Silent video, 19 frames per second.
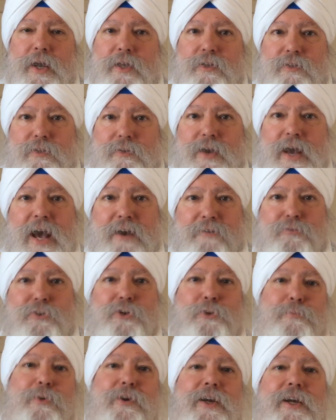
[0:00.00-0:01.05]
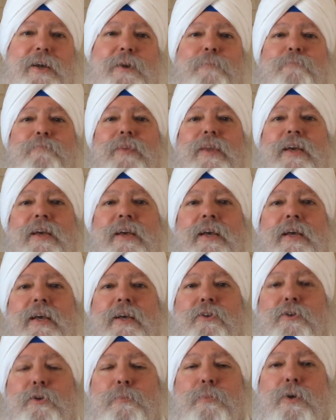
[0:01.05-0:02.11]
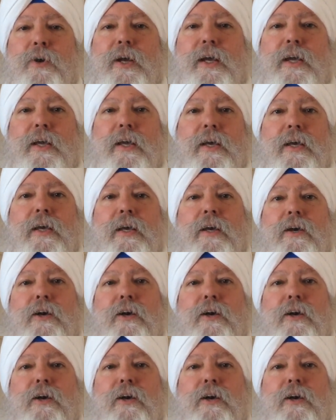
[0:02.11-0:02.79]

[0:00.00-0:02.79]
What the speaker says: way to have turmeric. Turmeric